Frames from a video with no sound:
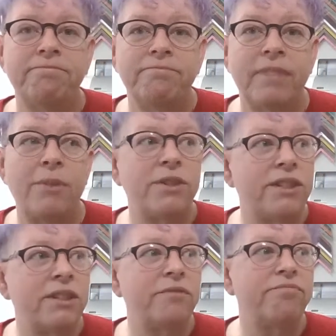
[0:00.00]
I
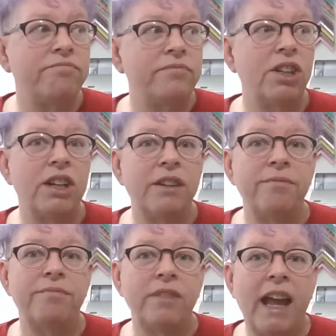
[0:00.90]
was
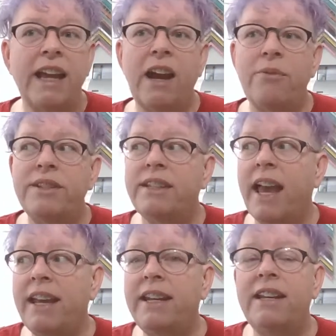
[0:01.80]
looking like I was
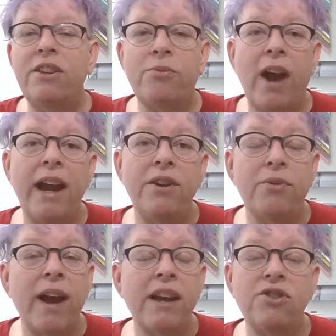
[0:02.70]
headed in the right
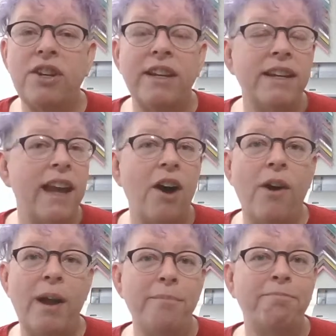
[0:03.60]
direction, and now
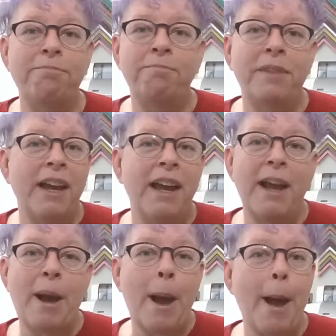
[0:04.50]

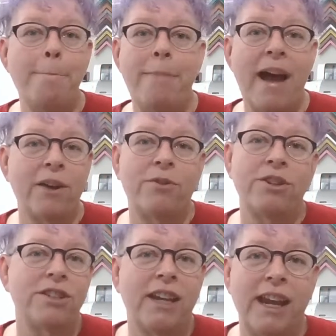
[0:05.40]
I'm
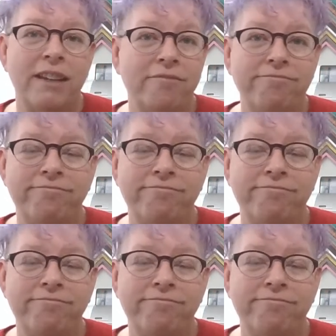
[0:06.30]
backwards again.